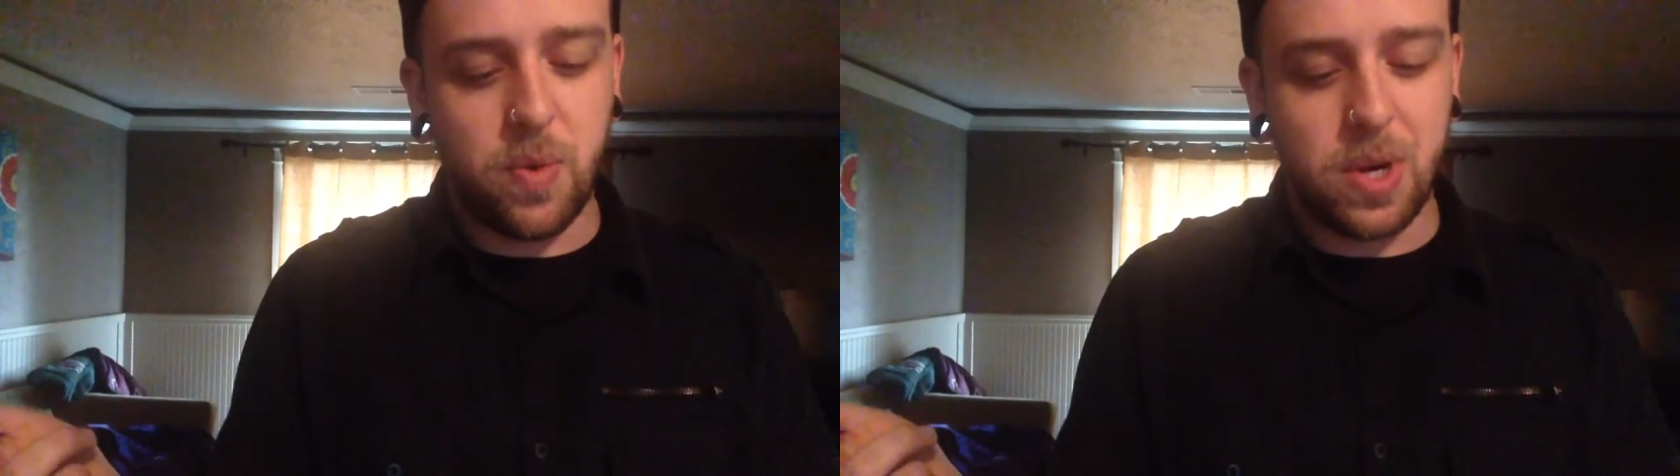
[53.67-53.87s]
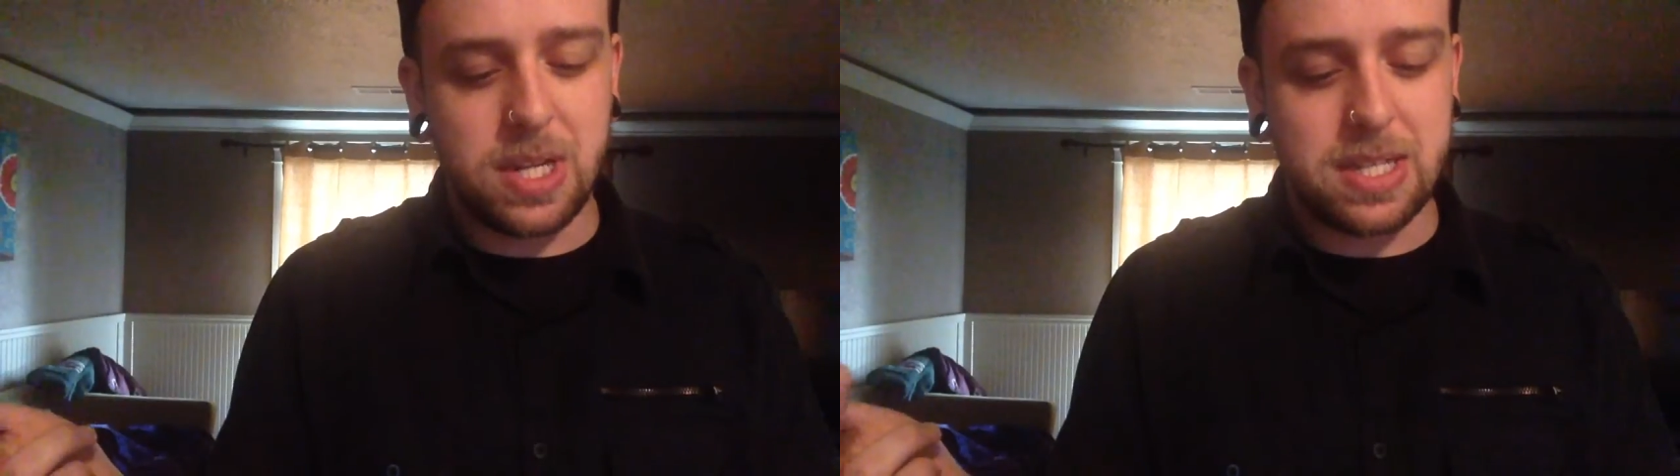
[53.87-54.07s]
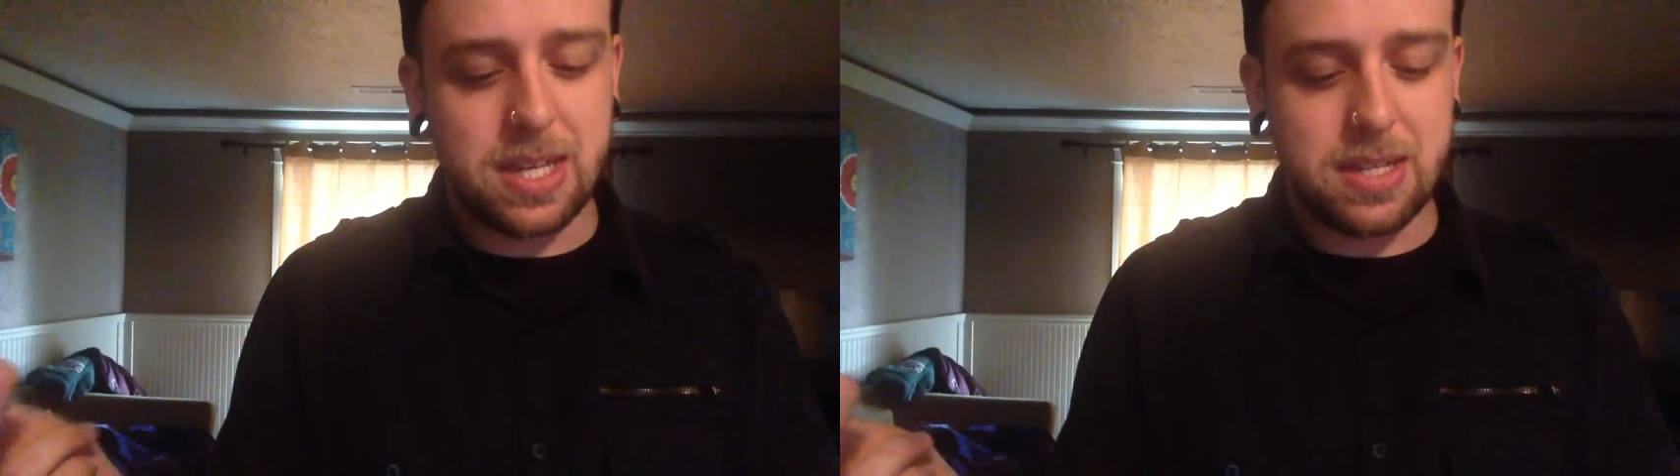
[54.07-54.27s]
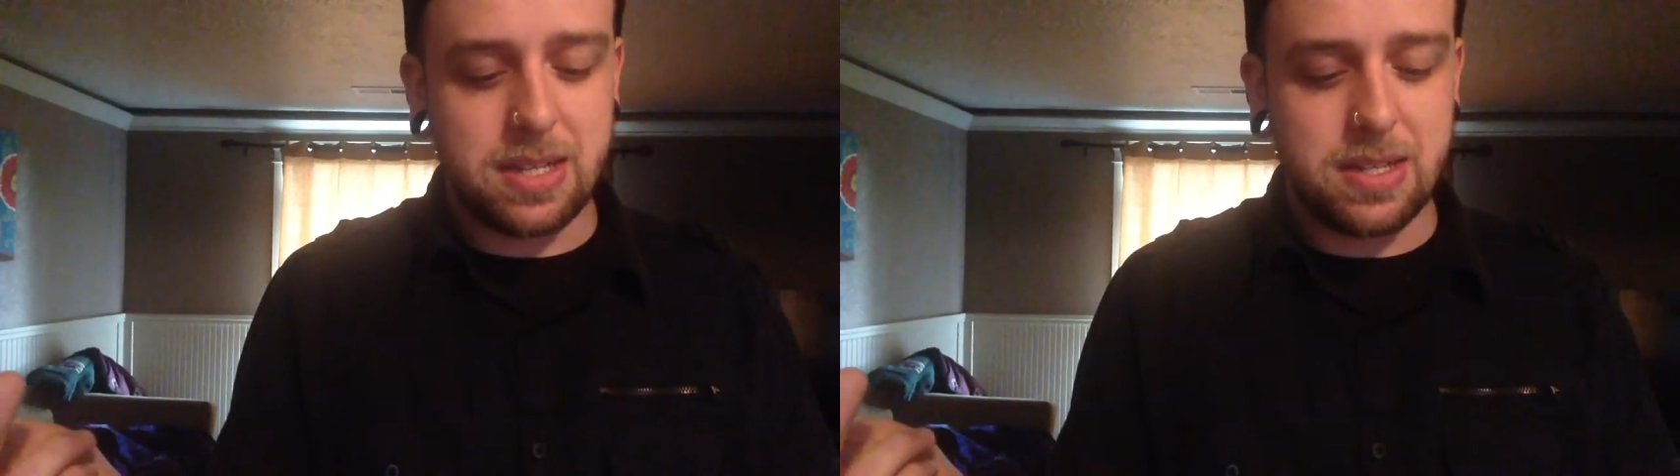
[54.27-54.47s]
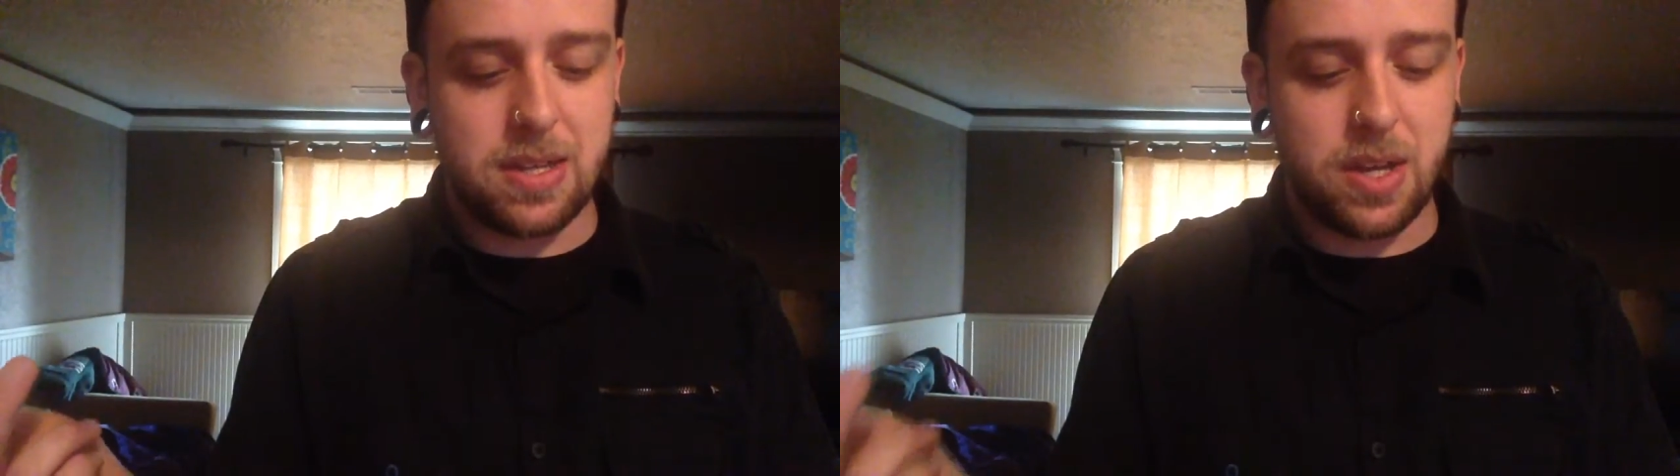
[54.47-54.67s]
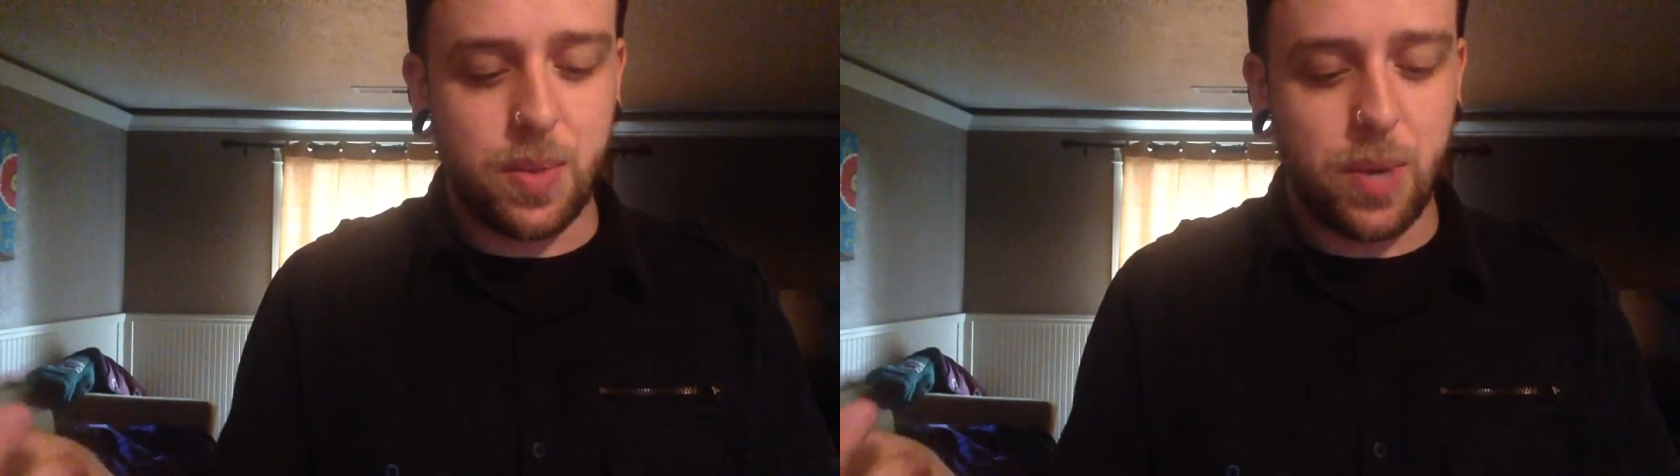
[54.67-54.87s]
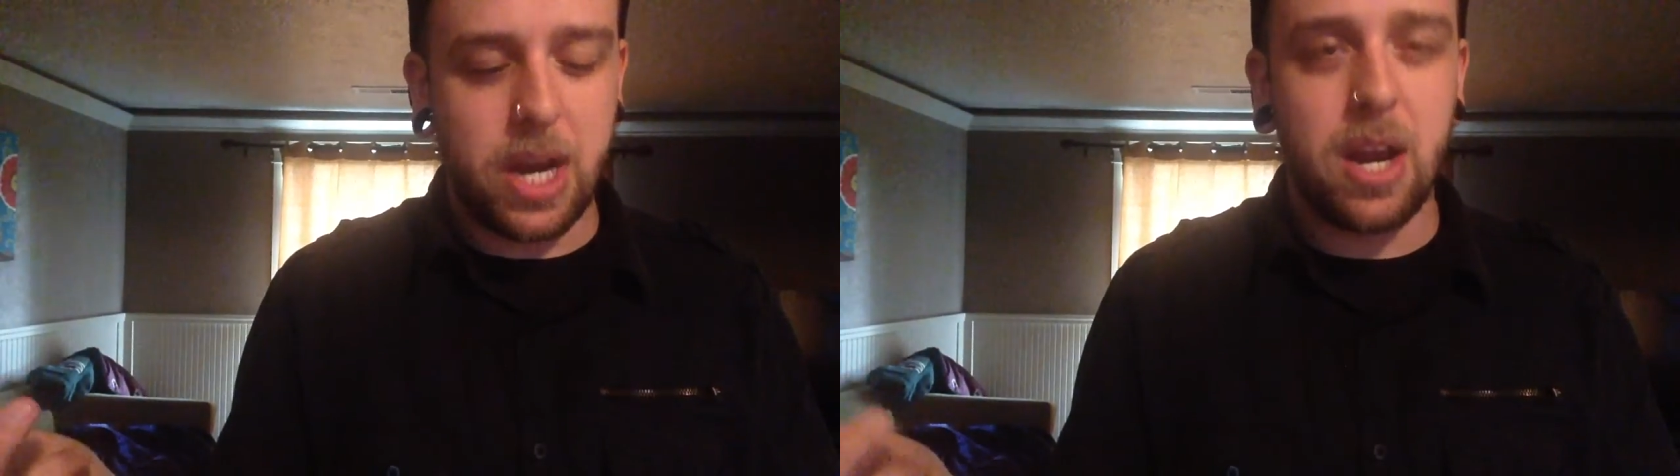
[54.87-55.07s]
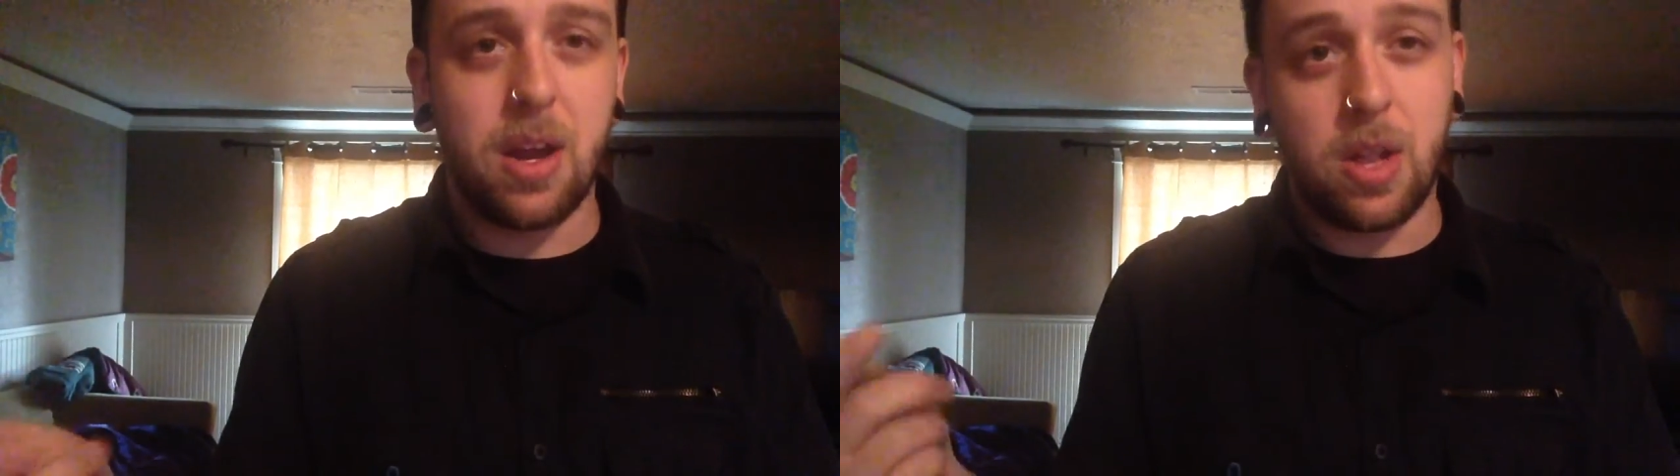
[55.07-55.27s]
46s on the right